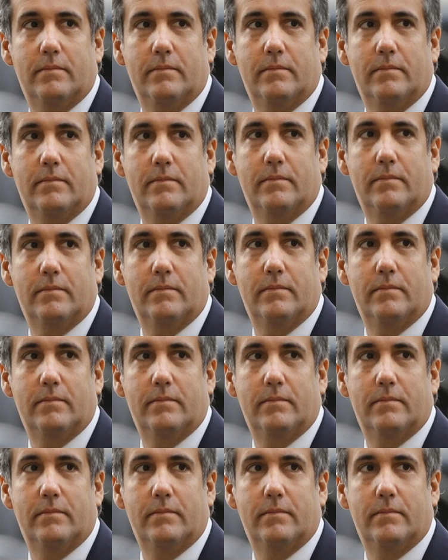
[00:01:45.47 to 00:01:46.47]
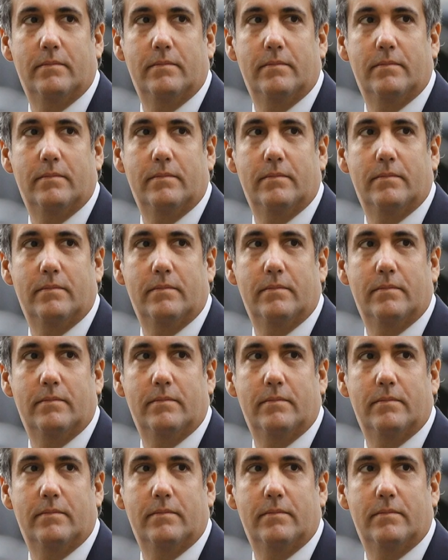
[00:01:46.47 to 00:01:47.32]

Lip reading: Nothing is said.